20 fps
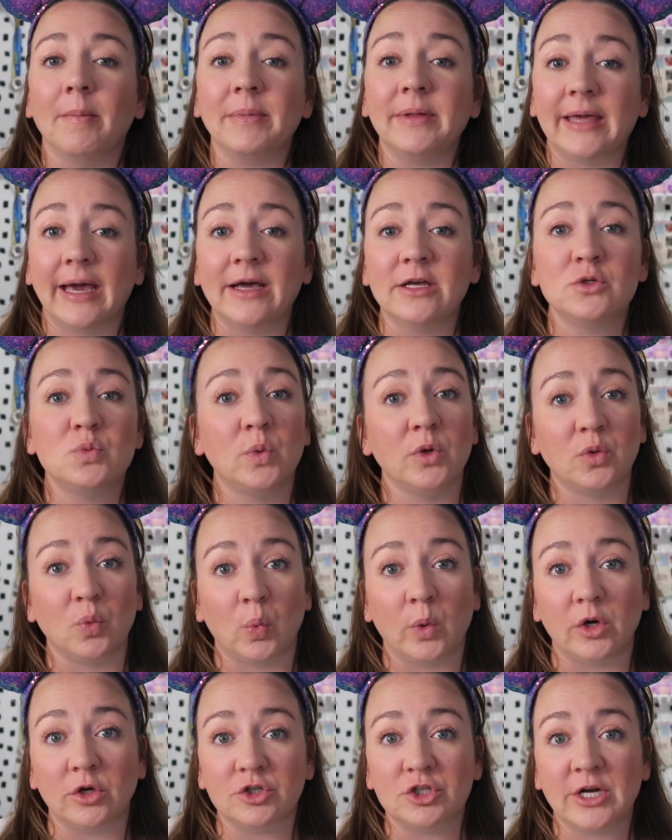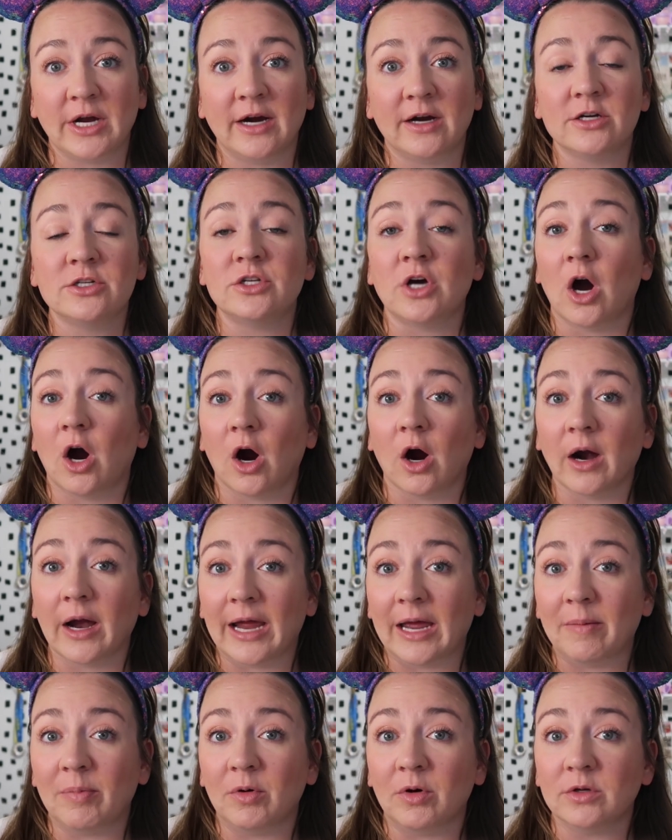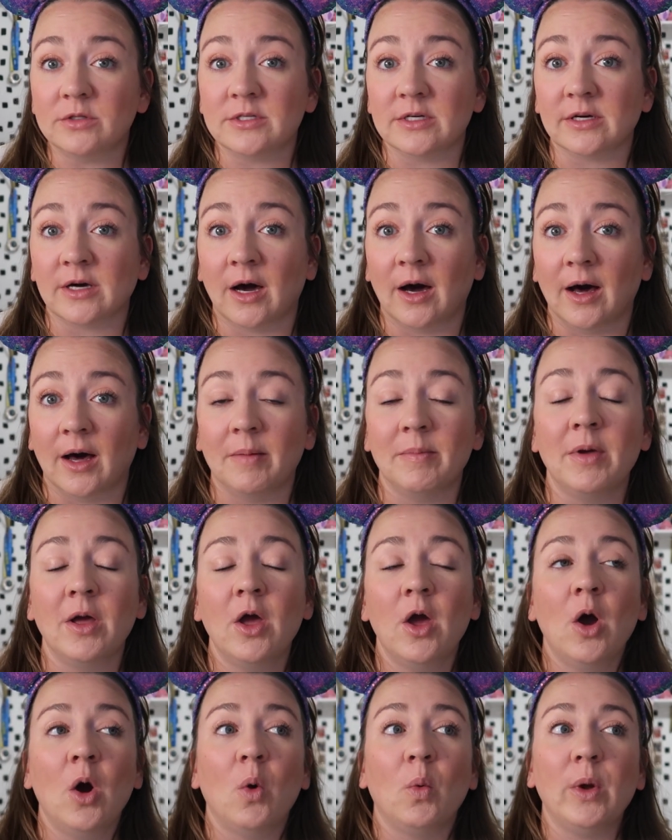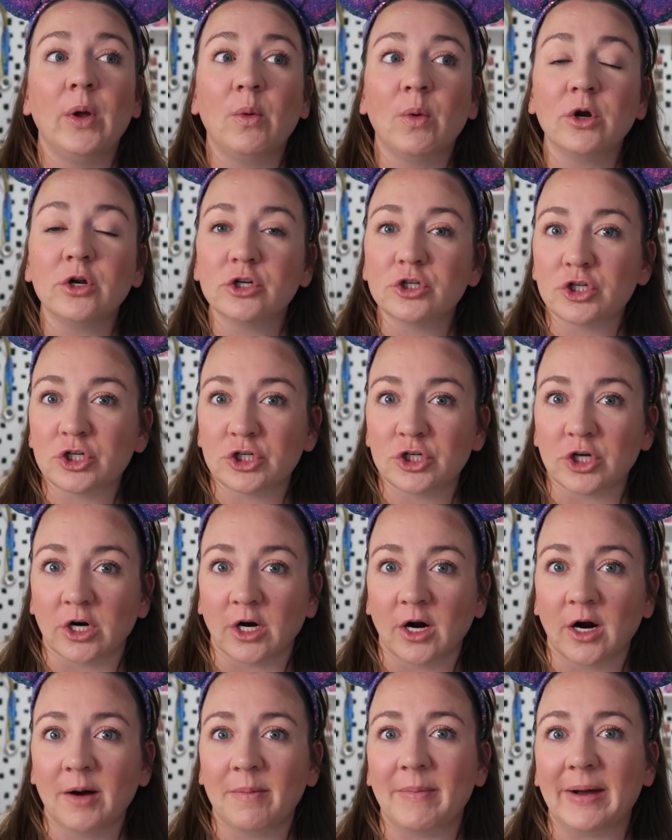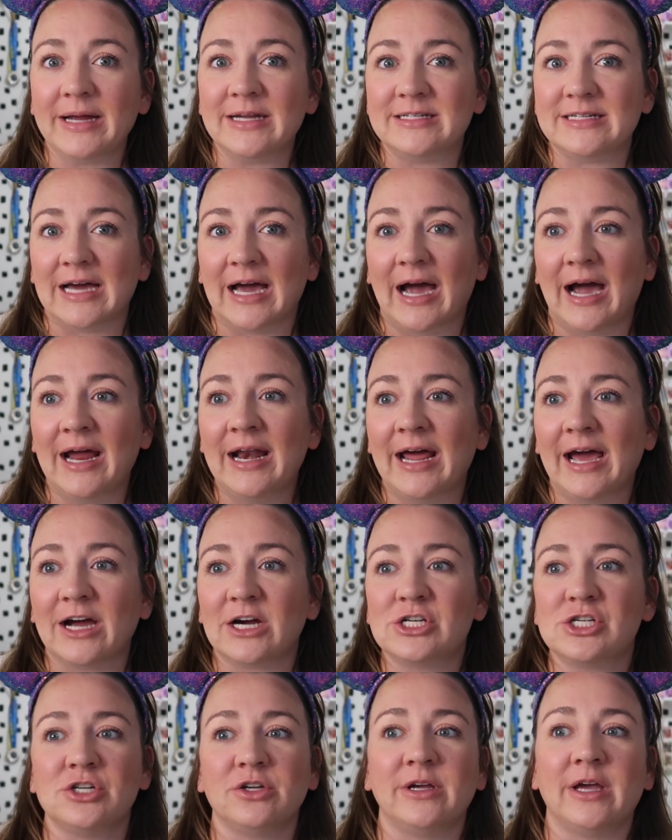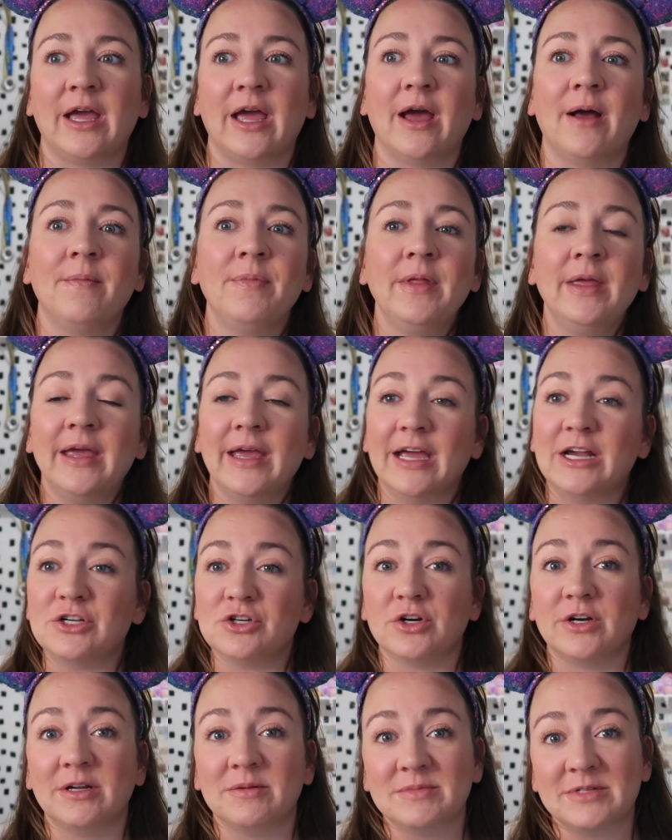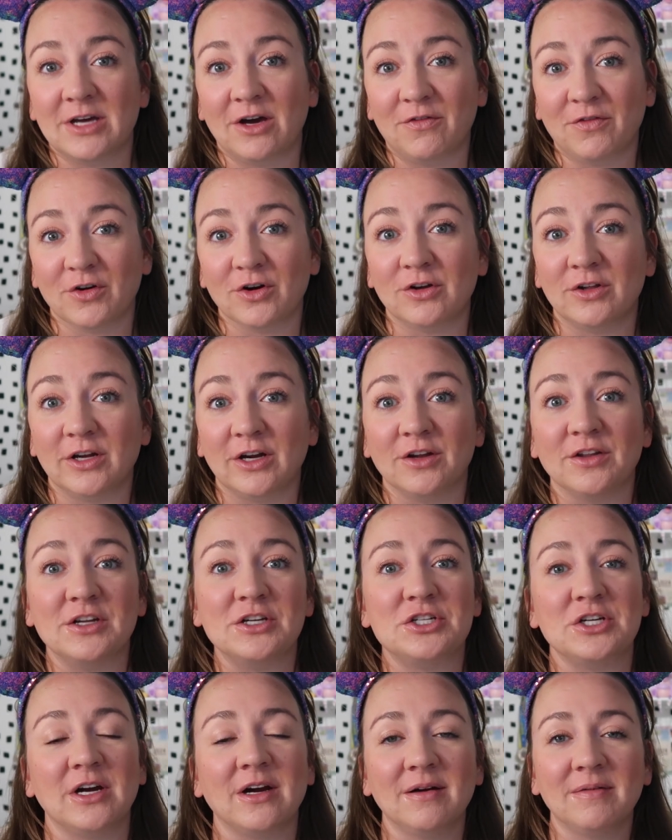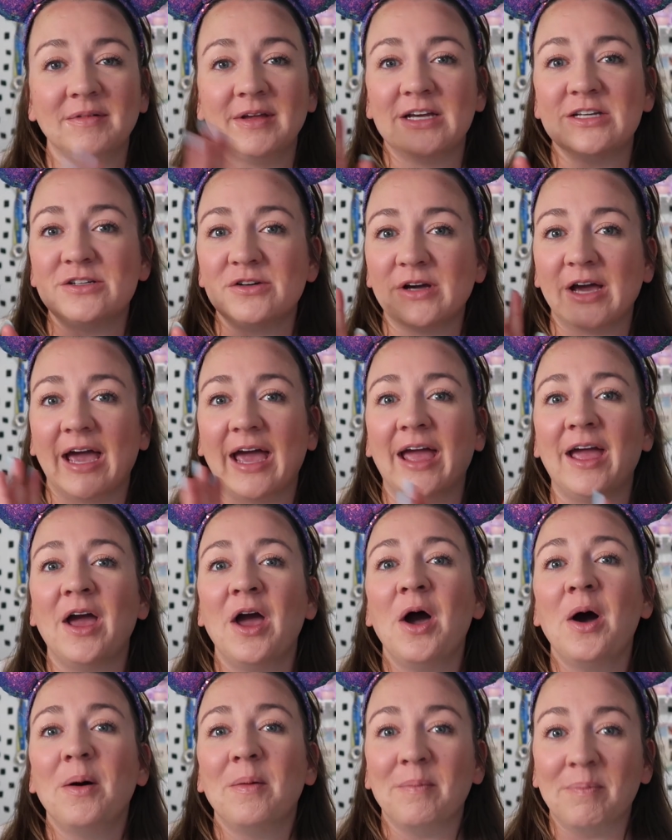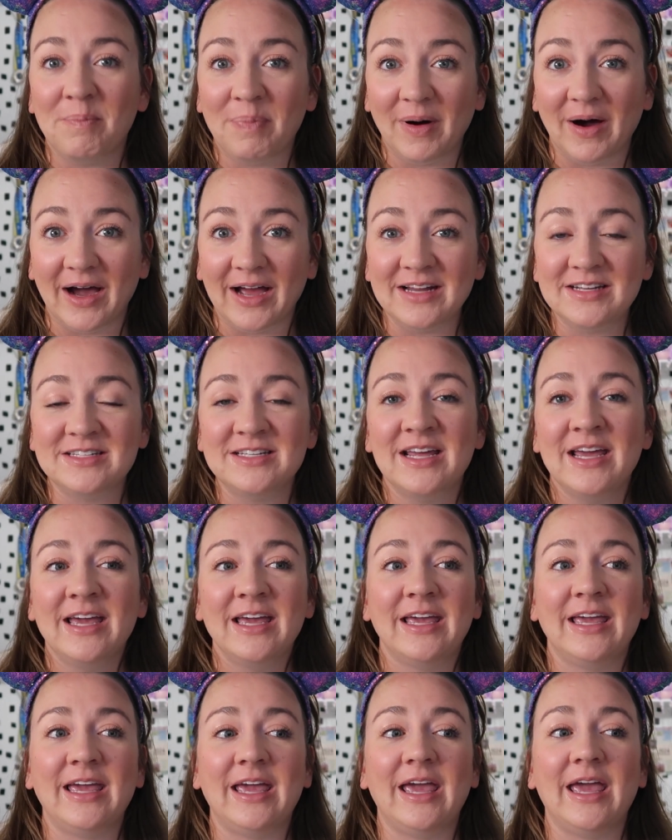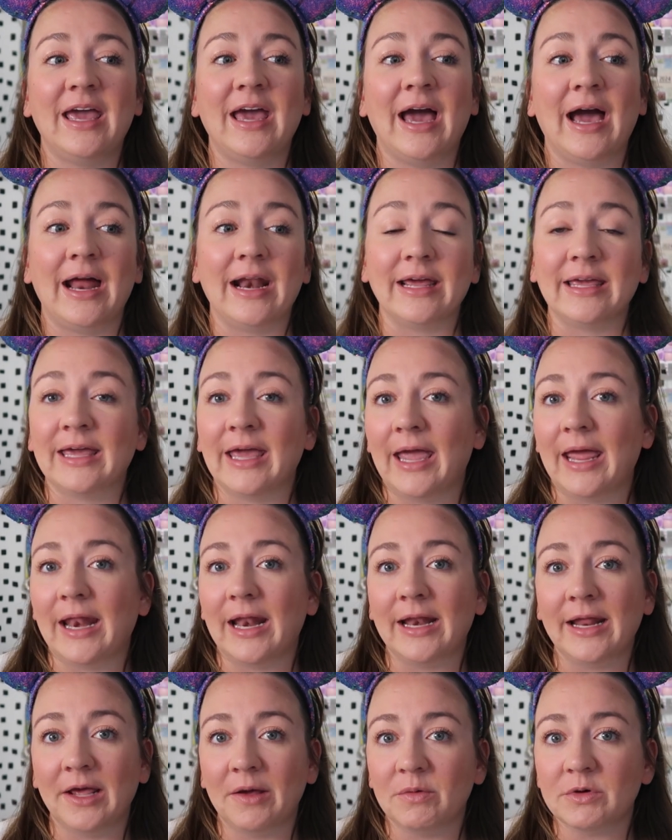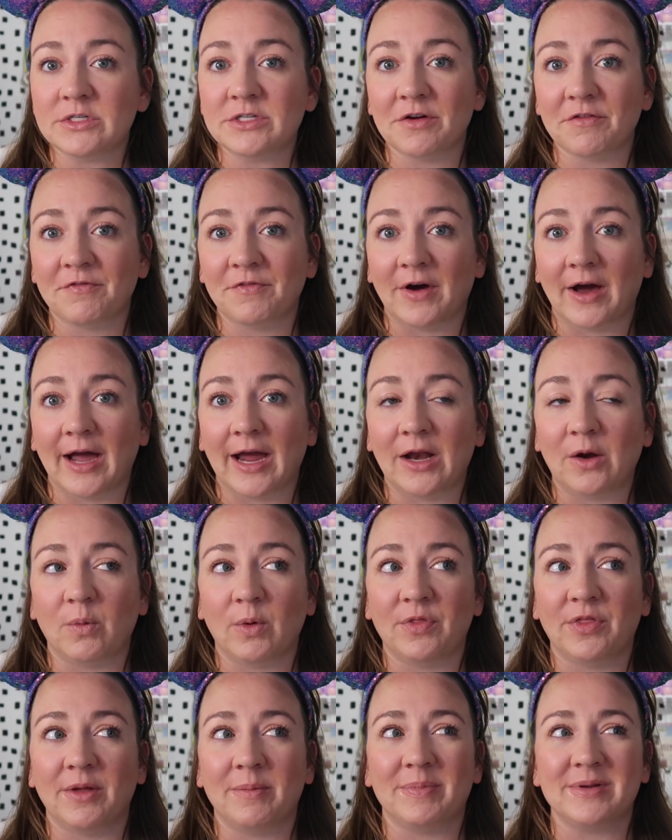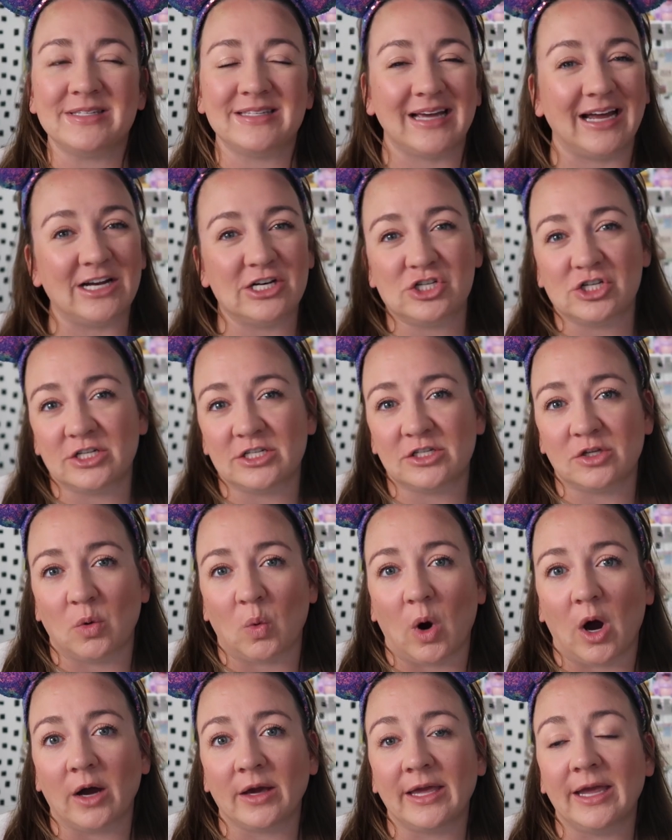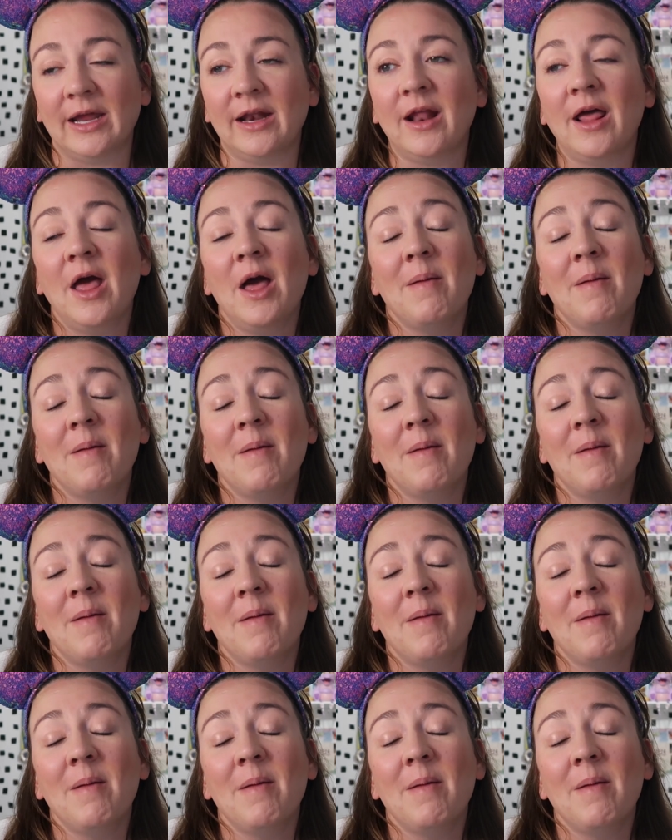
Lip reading: Guests with wheelchairs are able to come. We weren't sure. My dad actually injured himself earlier this year. He's okay, but he had a cane and he was fine with it besides just the walking.